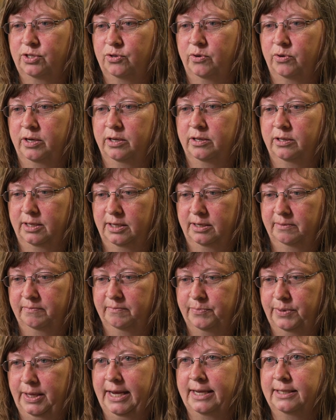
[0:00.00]
soil and
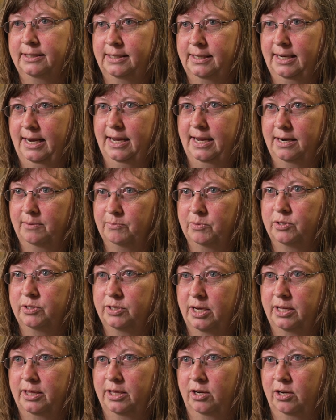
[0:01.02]
plants and animals
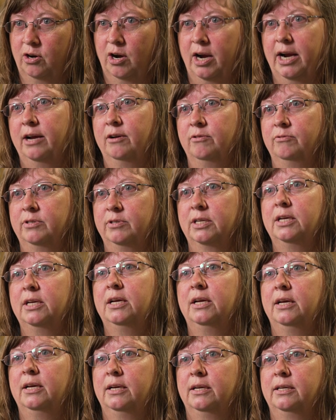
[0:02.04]
on the ground
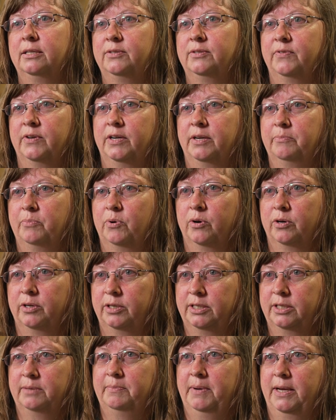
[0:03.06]
is very
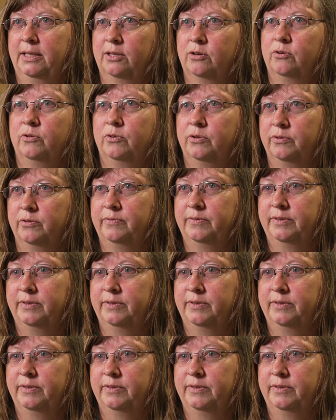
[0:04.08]
important to make the whole